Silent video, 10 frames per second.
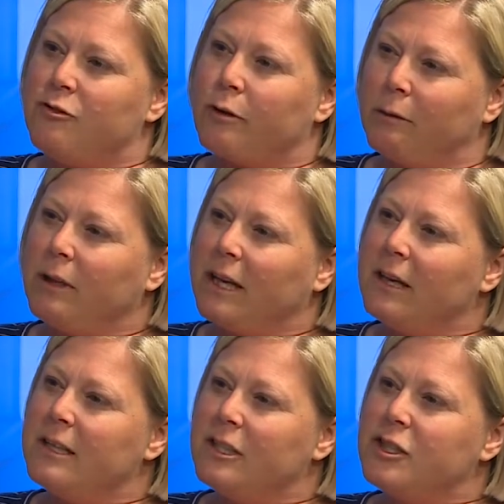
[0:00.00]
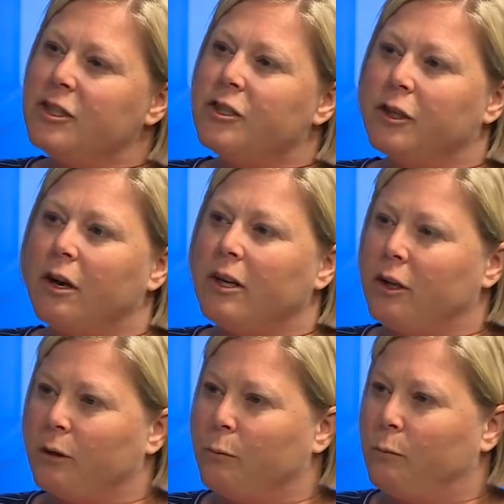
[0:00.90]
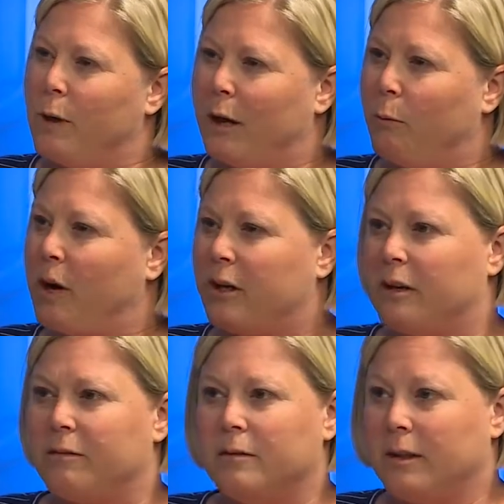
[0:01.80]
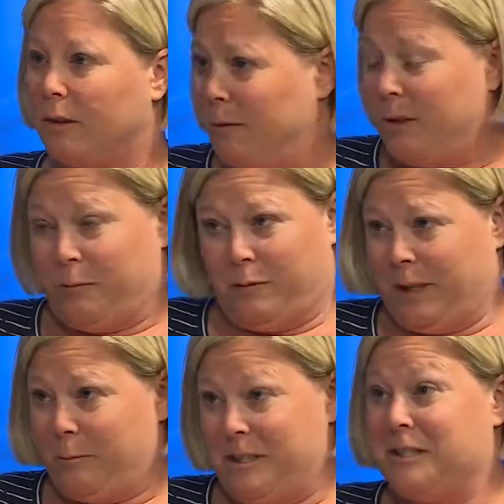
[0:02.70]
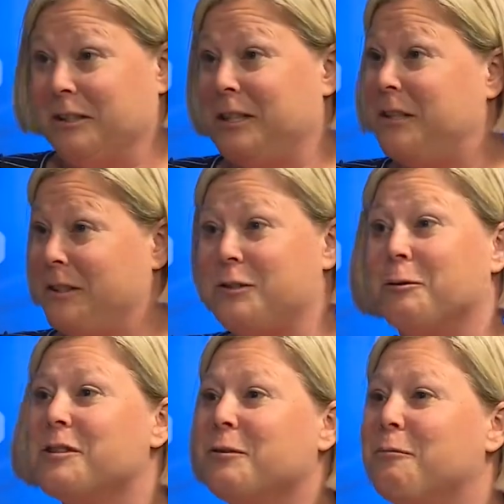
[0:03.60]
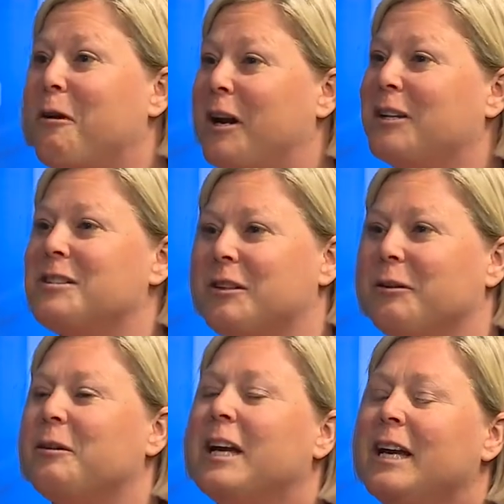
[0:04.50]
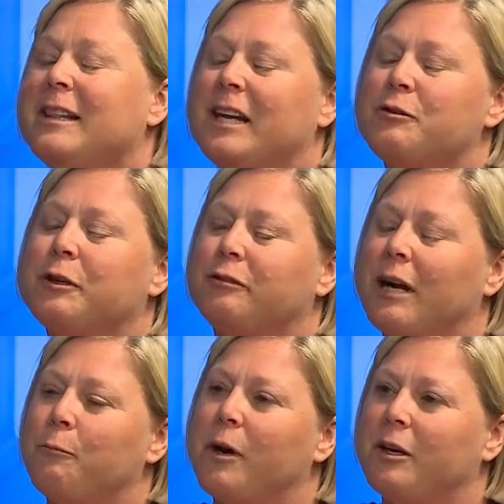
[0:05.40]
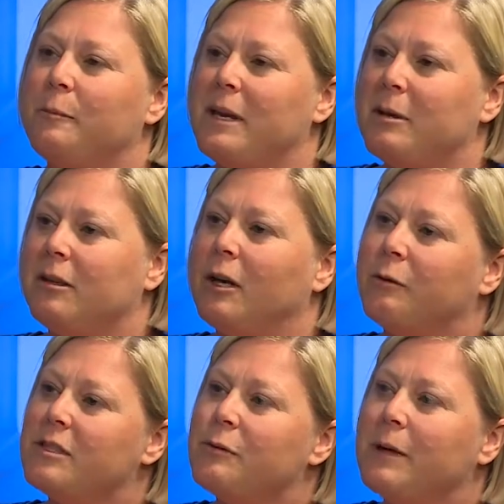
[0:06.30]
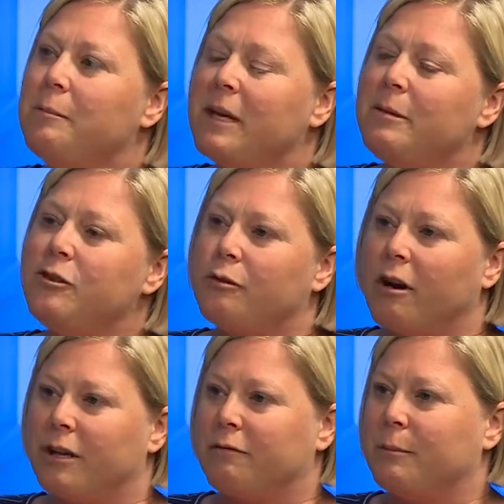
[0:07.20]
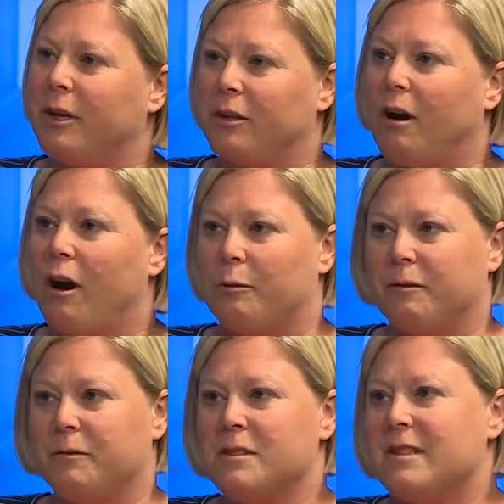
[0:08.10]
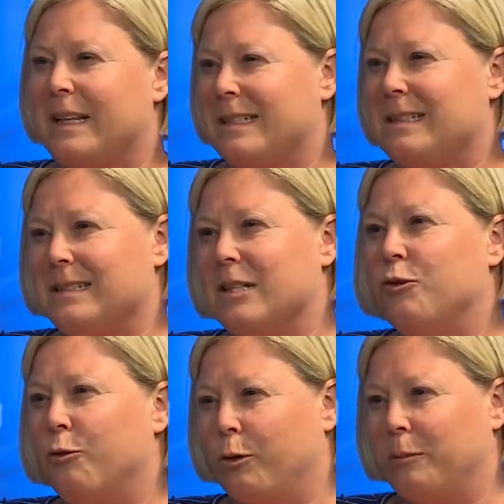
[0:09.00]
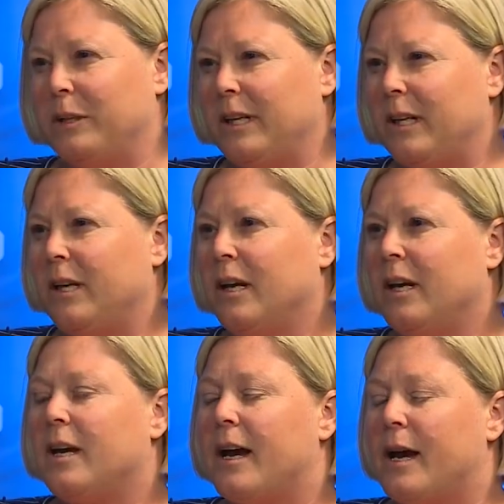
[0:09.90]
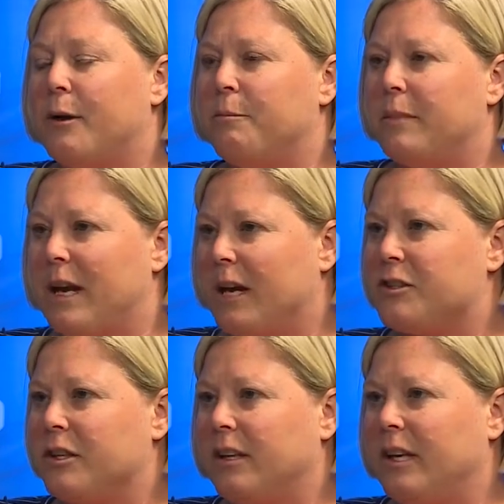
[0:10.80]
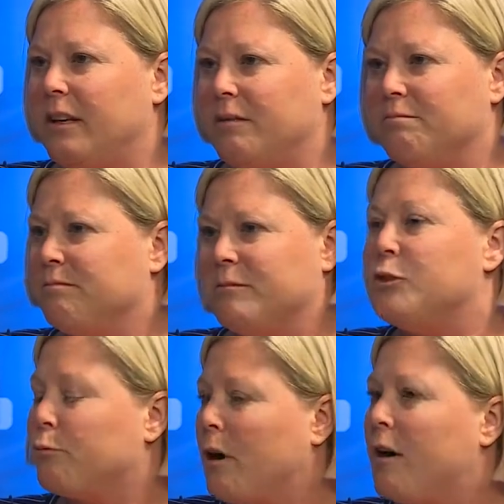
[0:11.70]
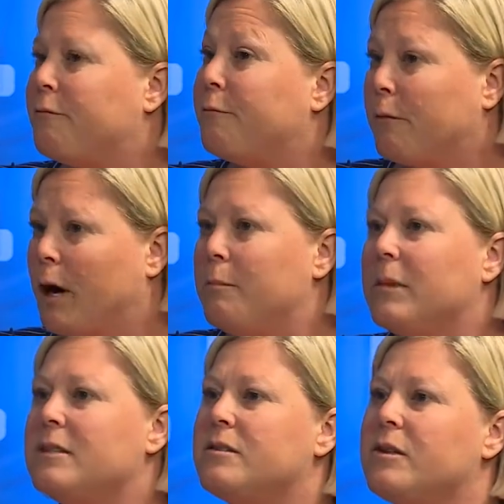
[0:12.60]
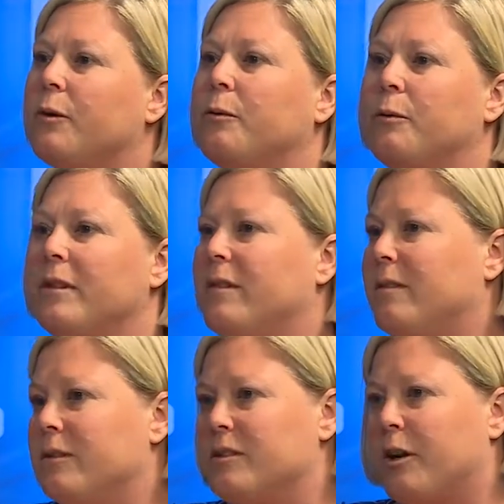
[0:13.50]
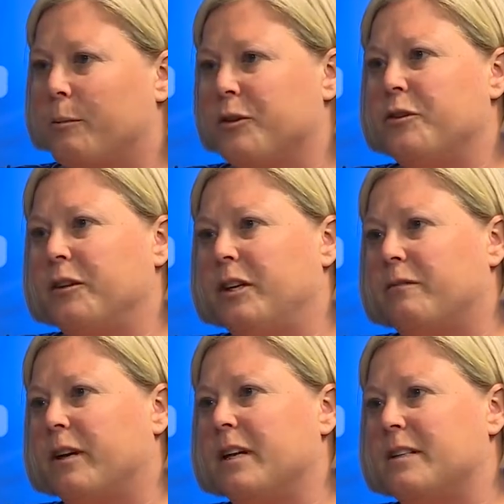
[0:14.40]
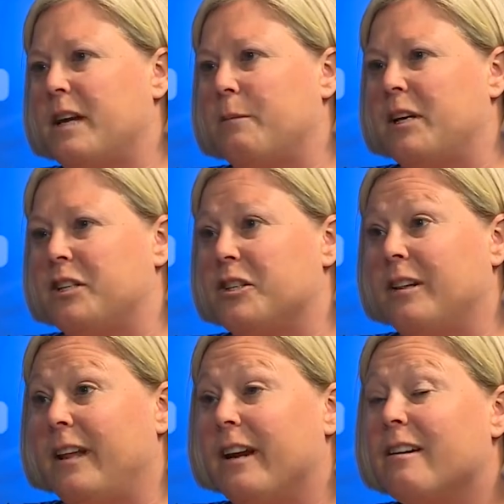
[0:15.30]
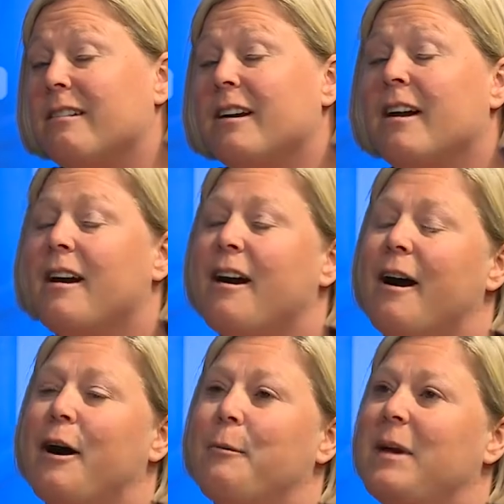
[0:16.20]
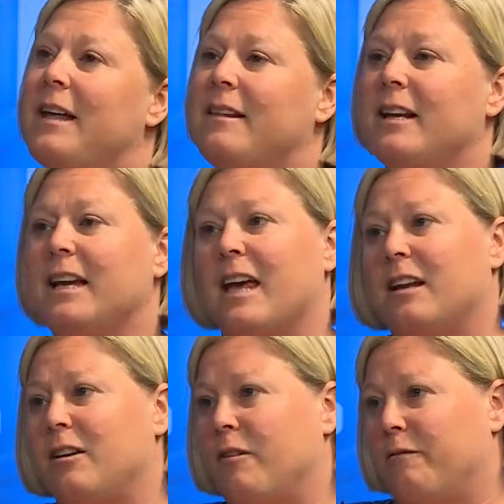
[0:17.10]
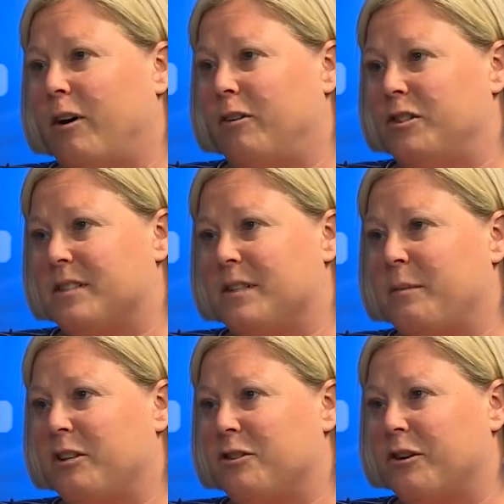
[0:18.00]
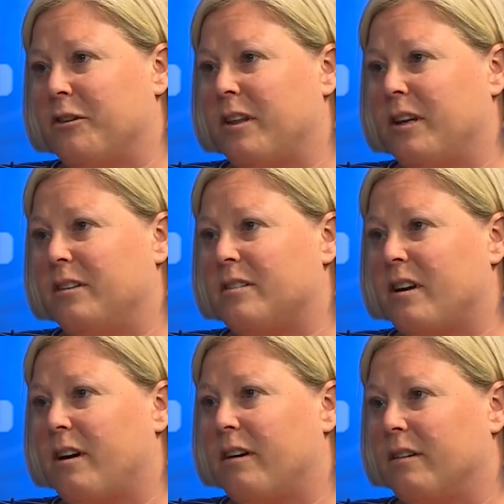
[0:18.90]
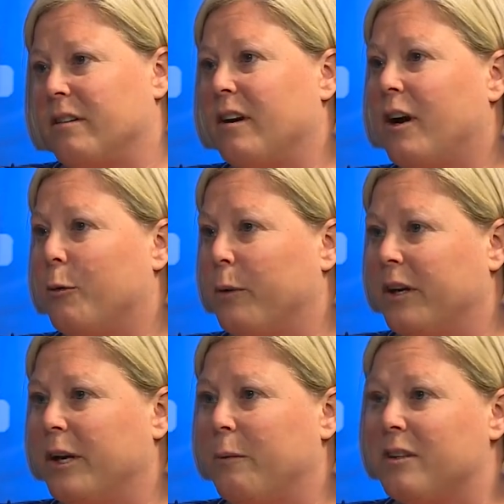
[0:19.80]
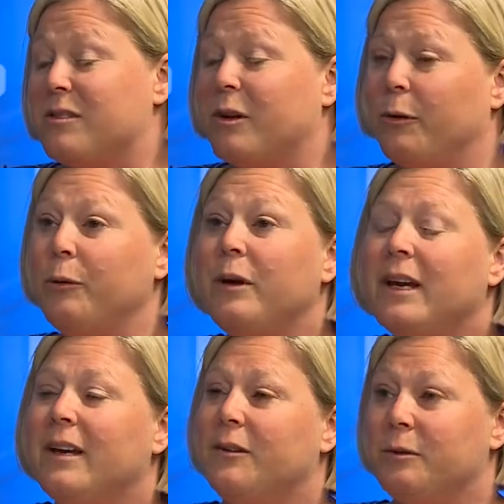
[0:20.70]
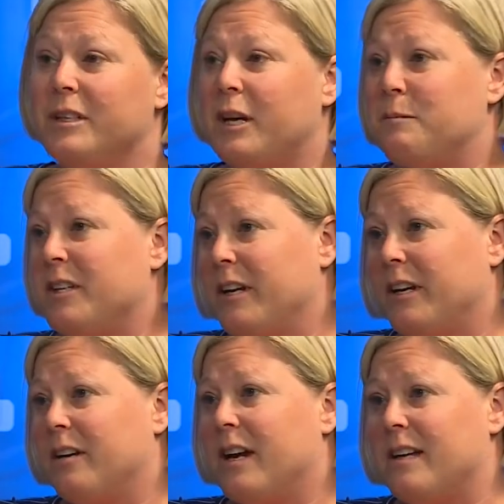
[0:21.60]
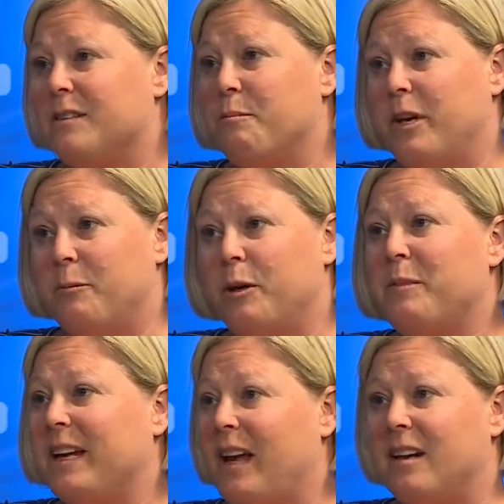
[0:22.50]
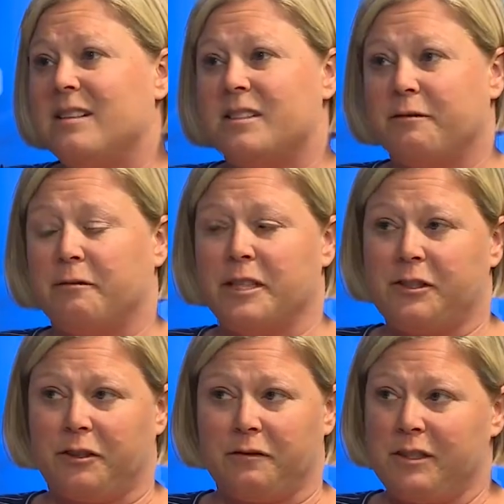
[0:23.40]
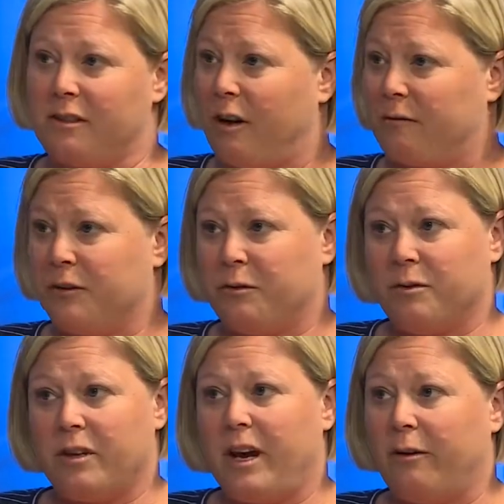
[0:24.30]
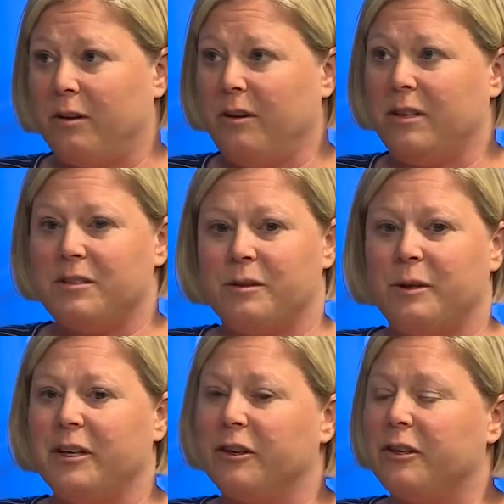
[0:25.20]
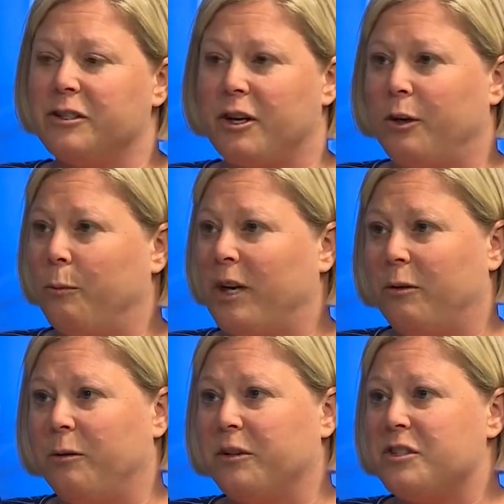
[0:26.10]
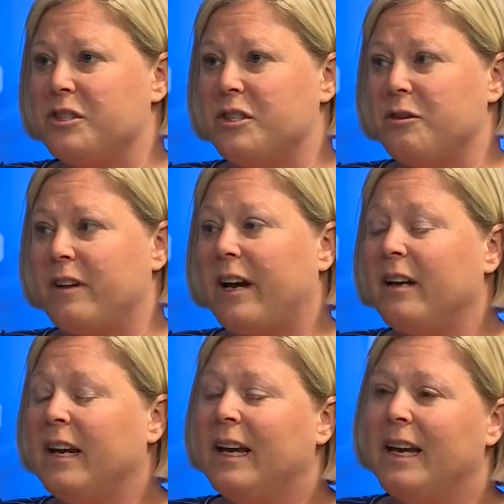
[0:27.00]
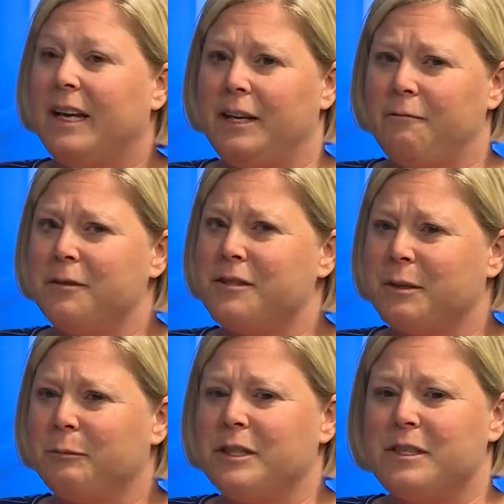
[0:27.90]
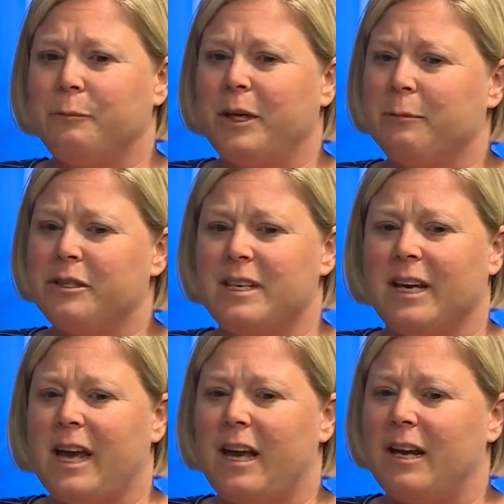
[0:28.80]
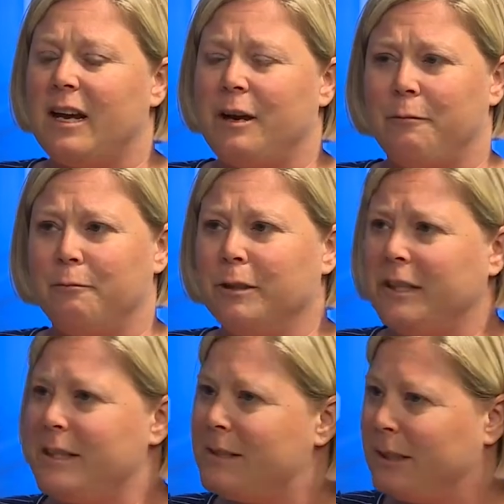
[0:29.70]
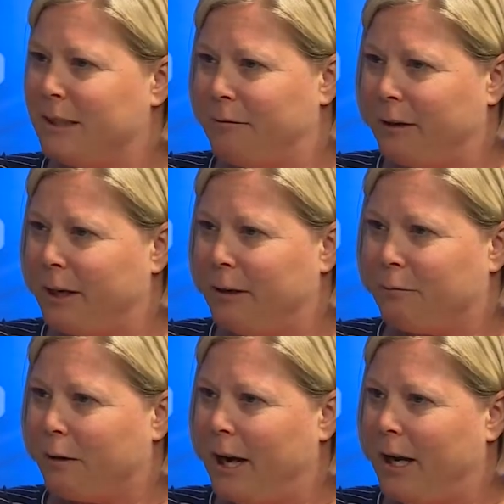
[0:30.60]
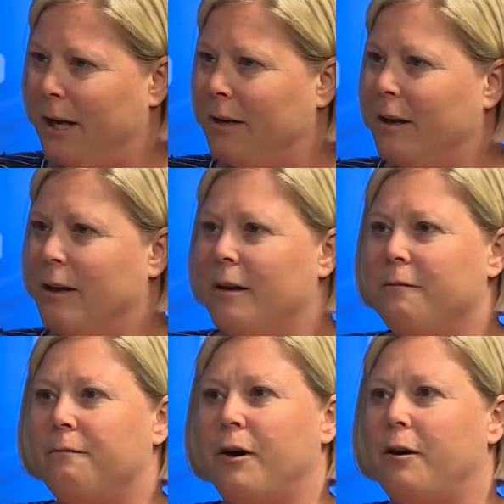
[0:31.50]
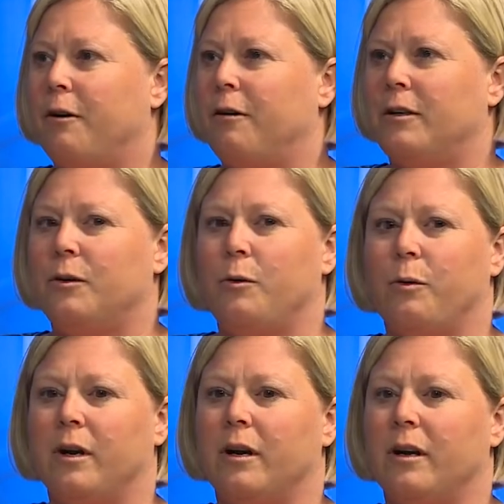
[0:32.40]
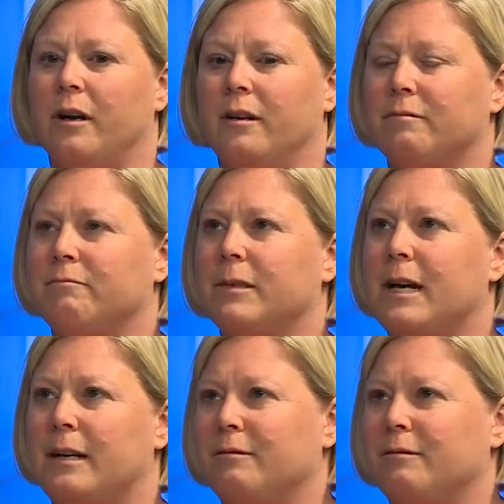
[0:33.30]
drought-like conditions, your, your well water uh, like we still need the source of water, so the actual groundwater may be lower. So it may be drawing from other aquifers that it doesn't normally um, actually draw from. So there's an opportunity for contamination there. Um, and then again in the fall just to make sure things are are working well. So three times a year as a minimum. Again, it's a free service offered through the health unit, so we encourage all well owners to do that. If for some reason we were to get a really significant rain, fall, or uh,